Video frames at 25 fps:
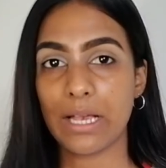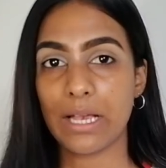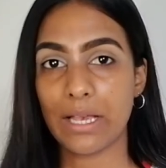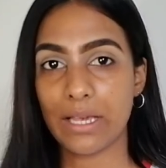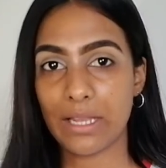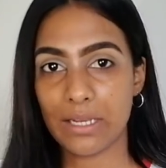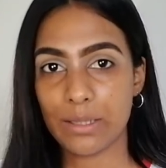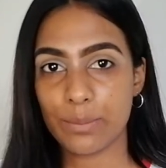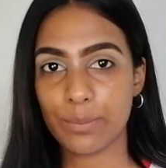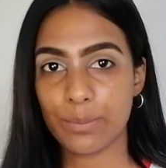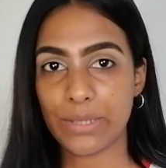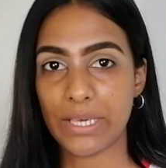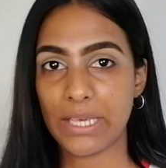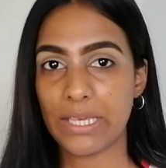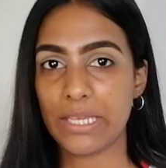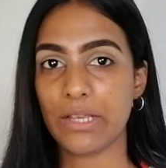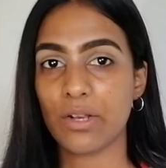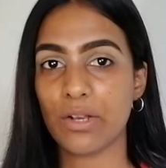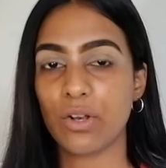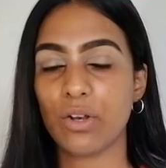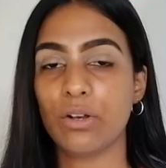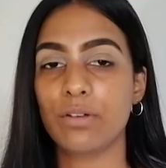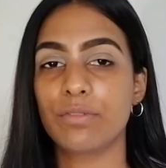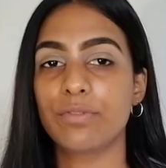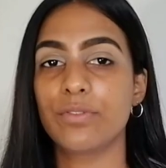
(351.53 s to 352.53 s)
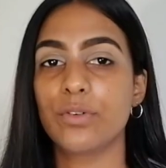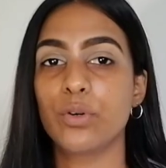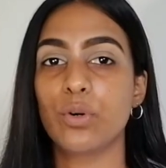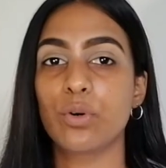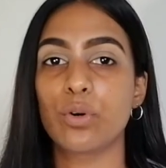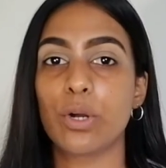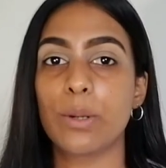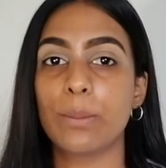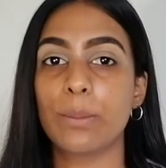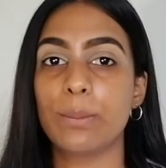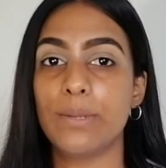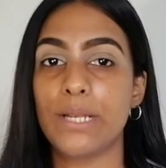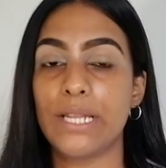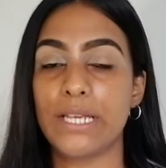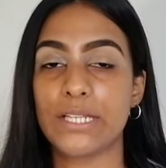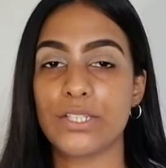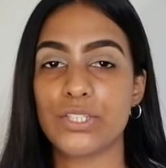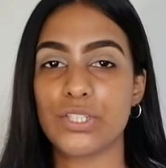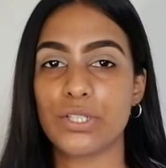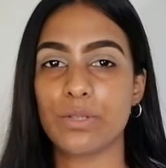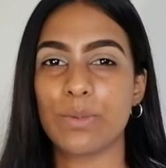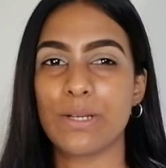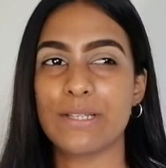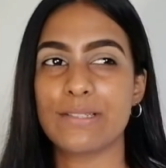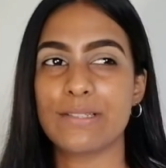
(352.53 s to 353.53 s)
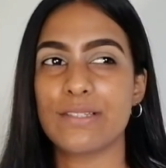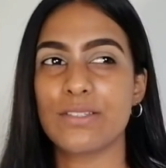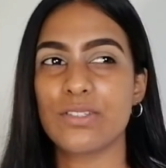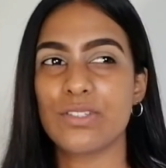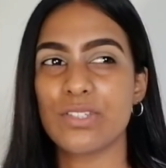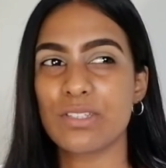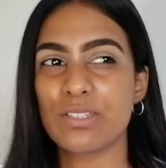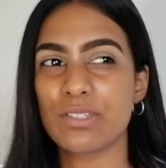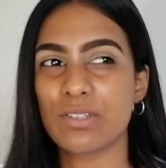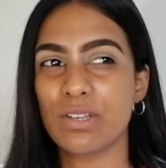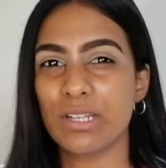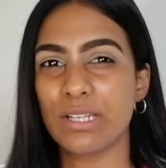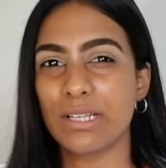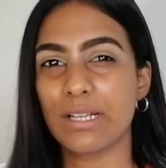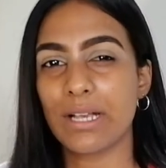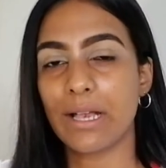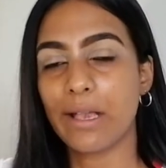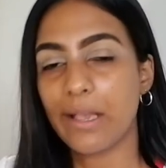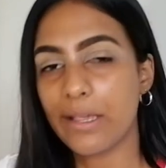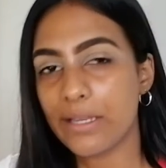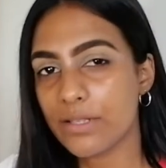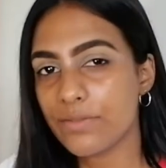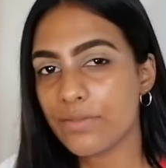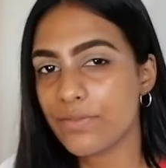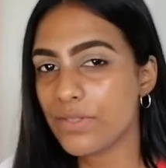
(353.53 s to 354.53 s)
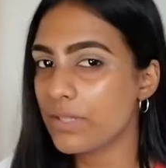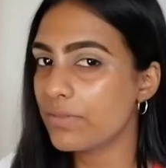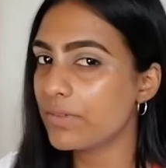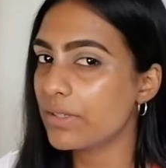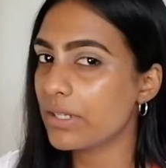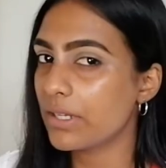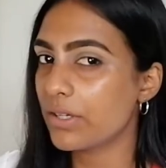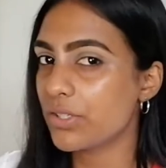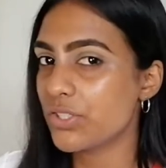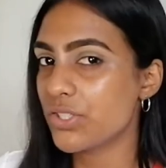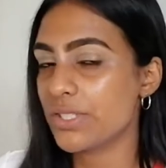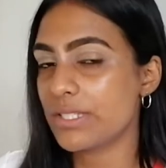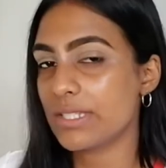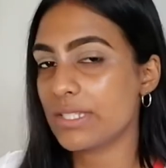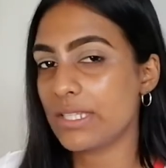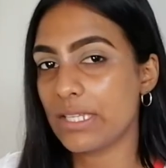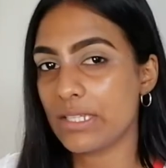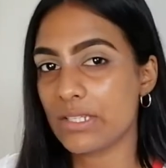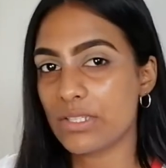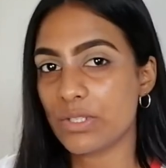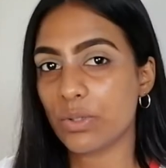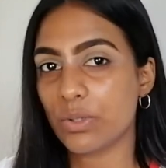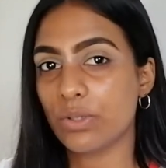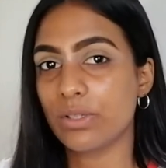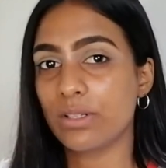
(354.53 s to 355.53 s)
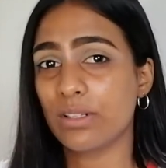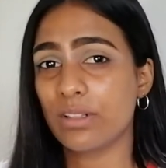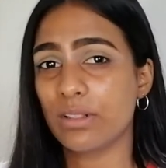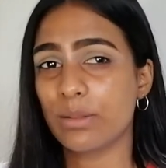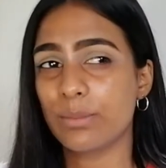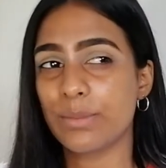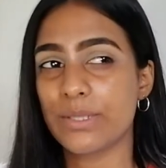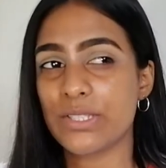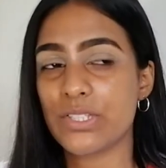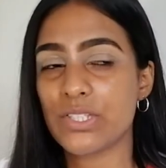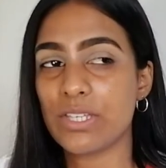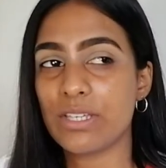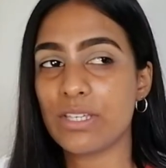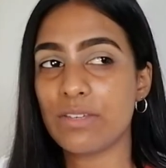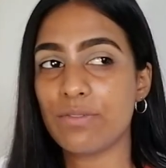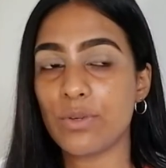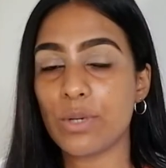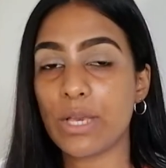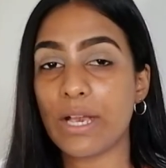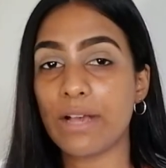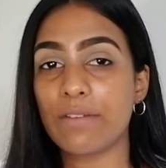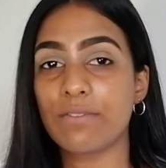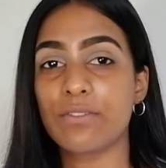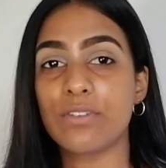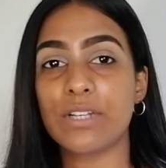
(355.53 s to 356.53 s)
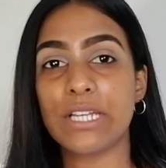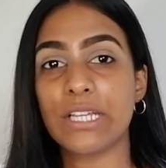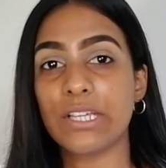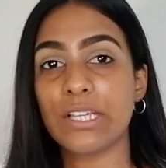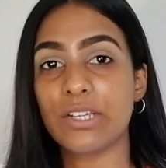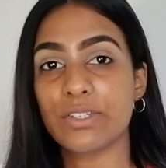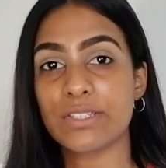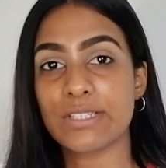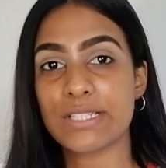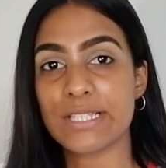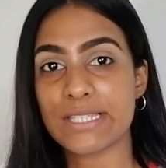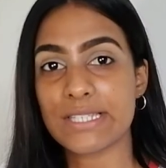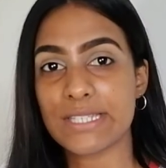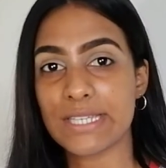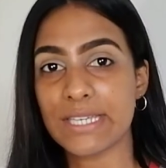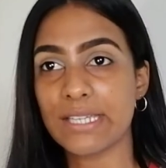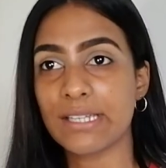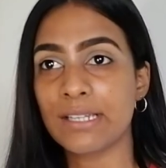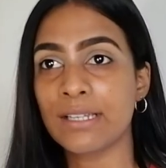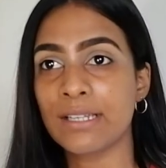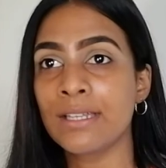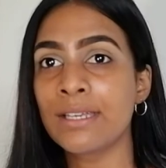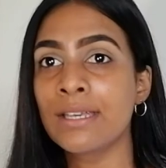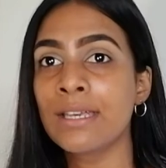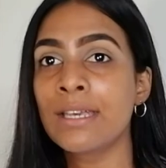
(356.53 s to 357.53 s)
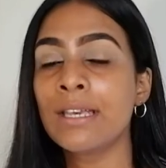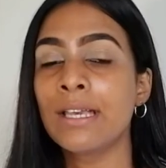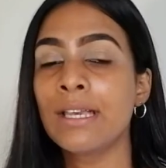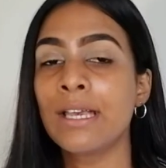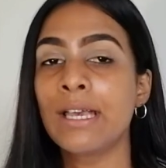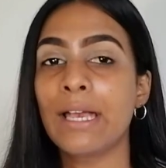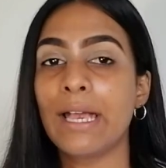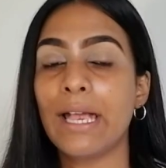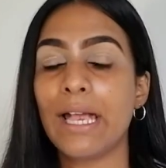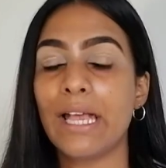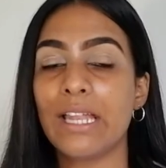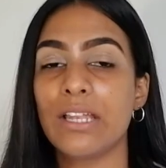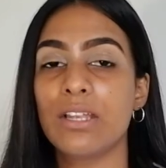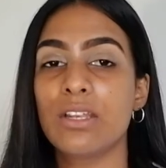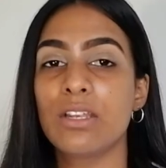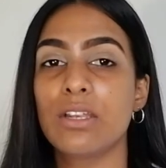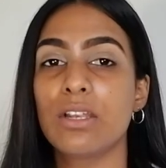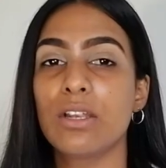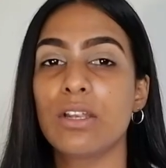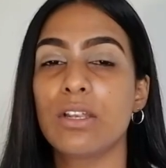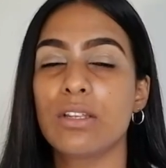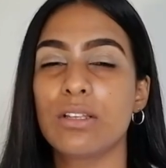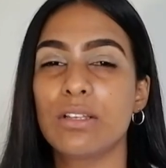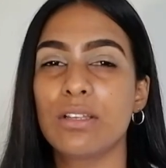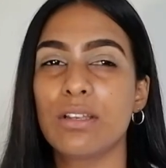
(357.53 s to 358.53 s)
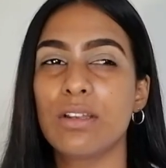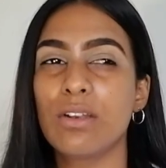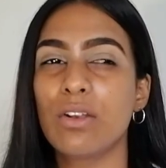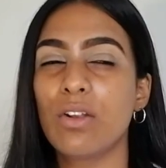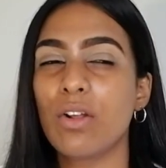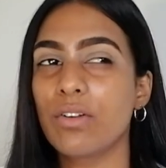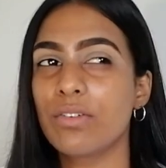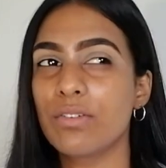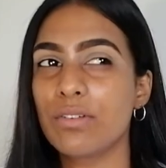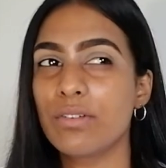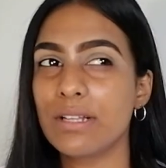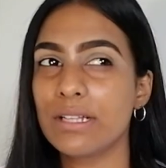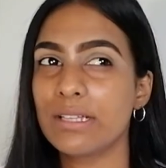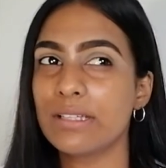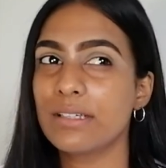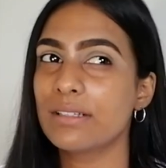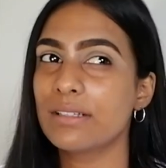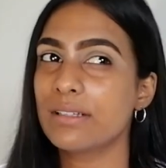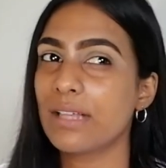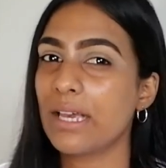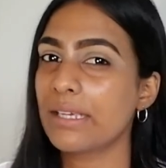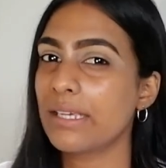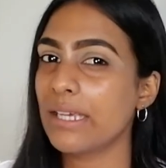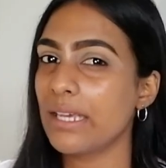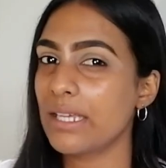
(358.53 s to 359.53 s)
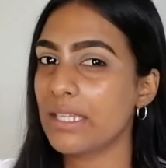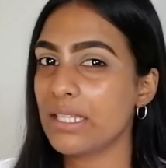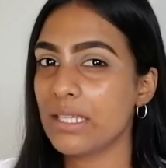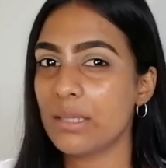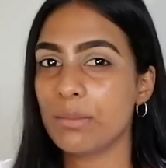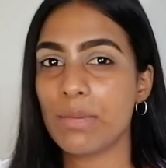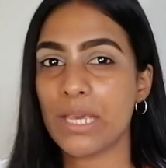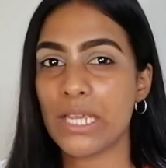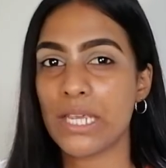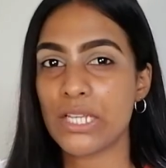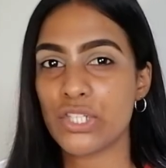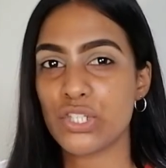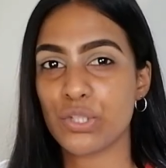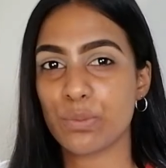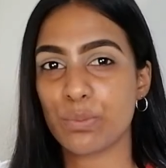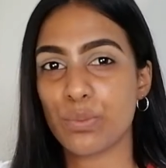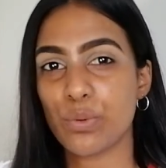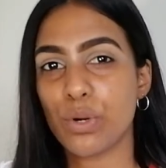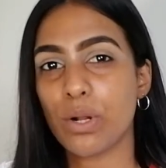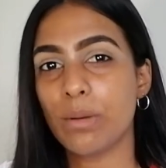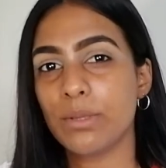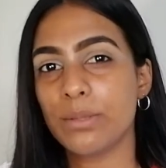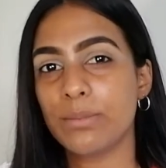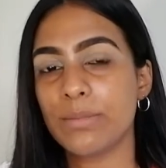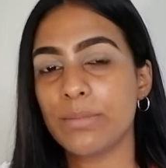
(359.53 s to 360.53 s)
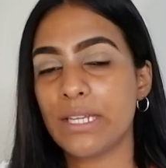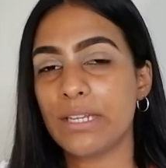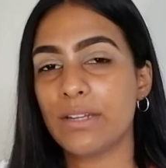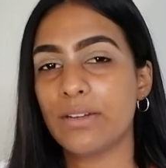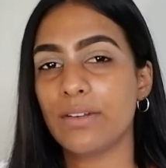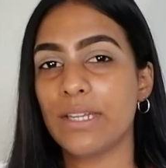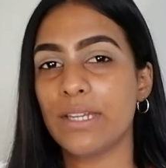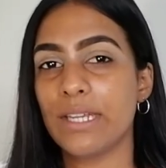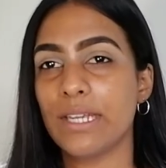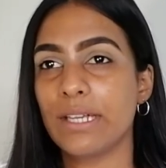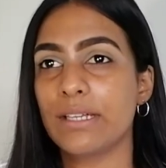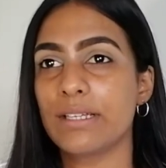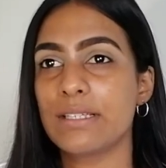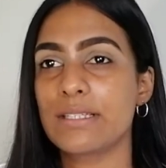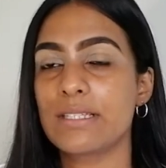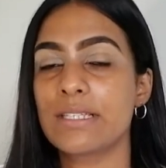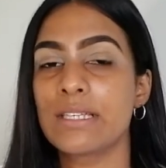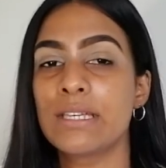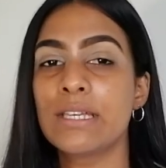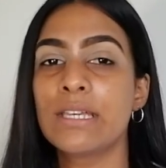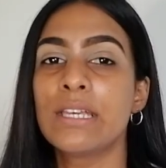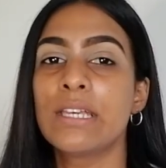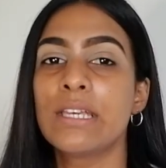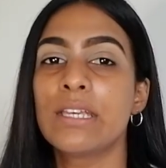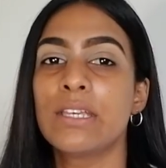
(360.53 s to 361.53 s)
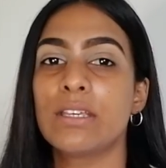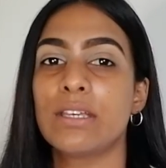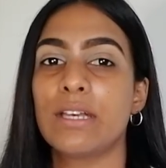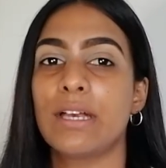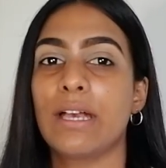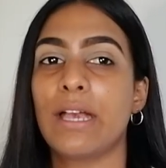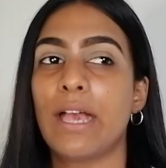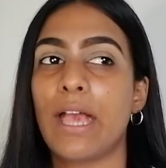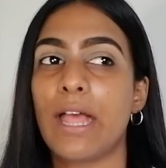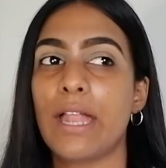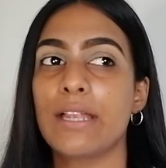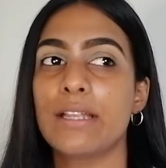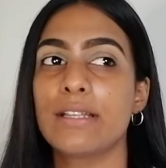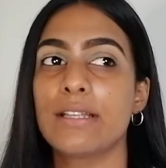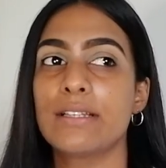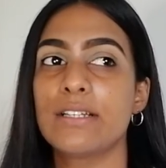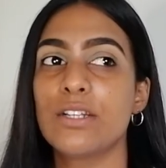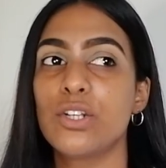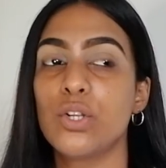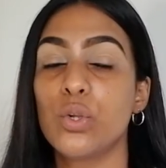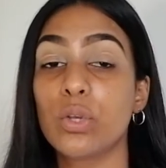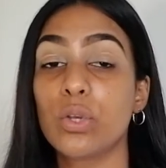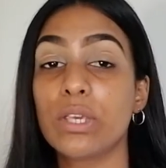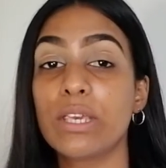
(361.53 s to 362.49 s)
color payoff, or complexion wise it's just going to kind of even out your skin tone a little bit. So if you have really good skin and not really like any major problem areas and